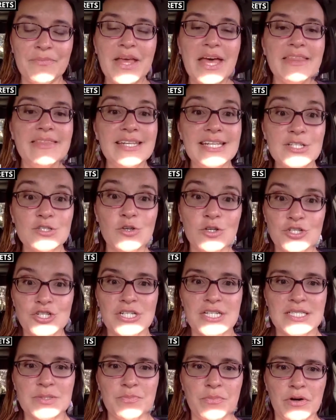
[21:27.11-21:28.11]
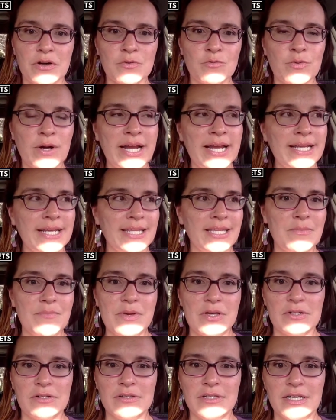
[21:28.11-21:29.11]
that he's launching his book right in the
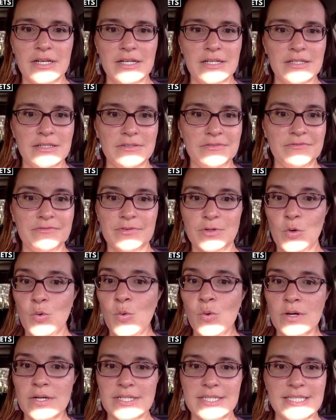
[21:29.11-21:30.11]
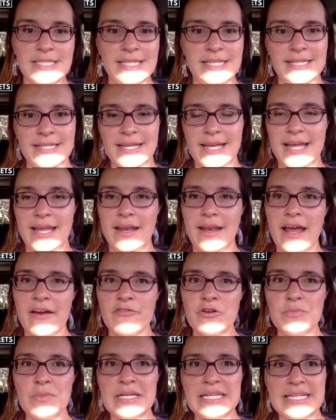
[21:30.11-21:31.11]
middle of quarantine and
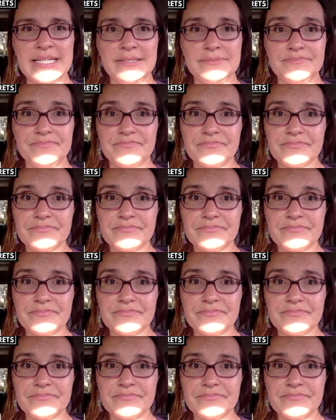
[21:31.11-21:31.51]
everybody,